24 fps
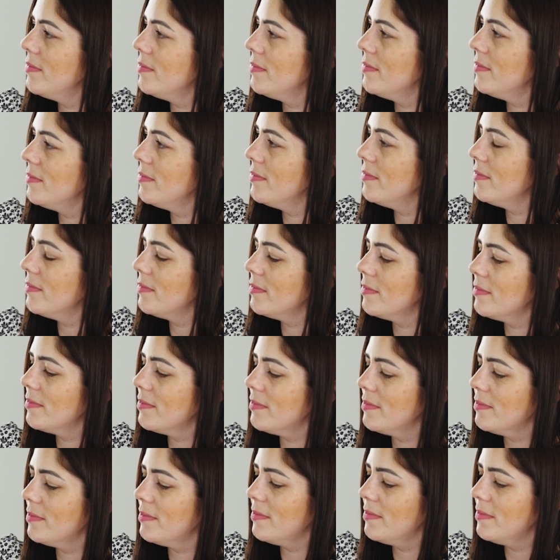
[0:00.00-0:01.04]

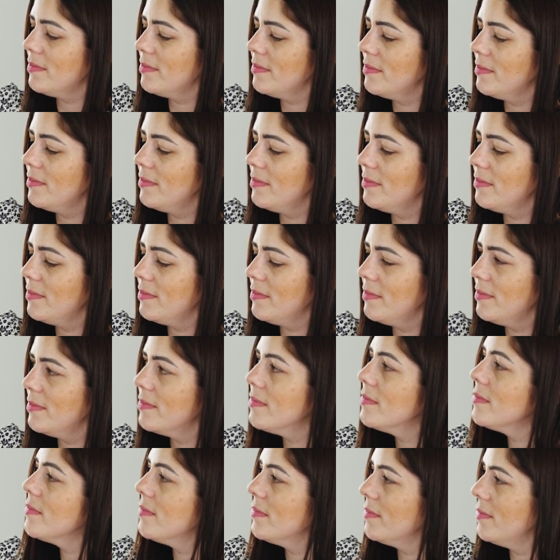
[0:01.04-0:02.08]

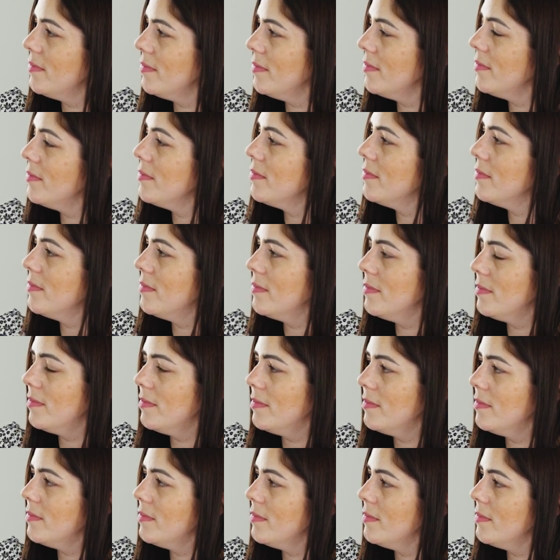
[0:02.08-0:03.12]

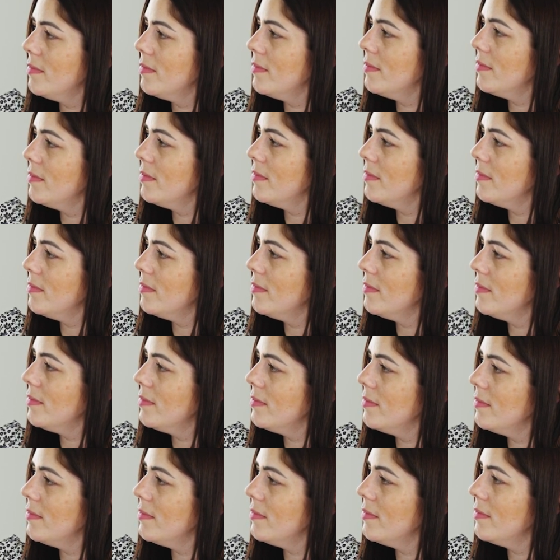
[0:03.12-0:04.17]

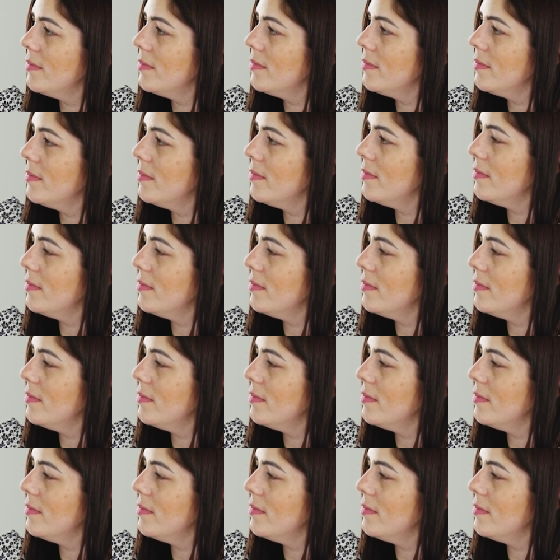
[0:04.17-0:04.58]
This person isn't speaking.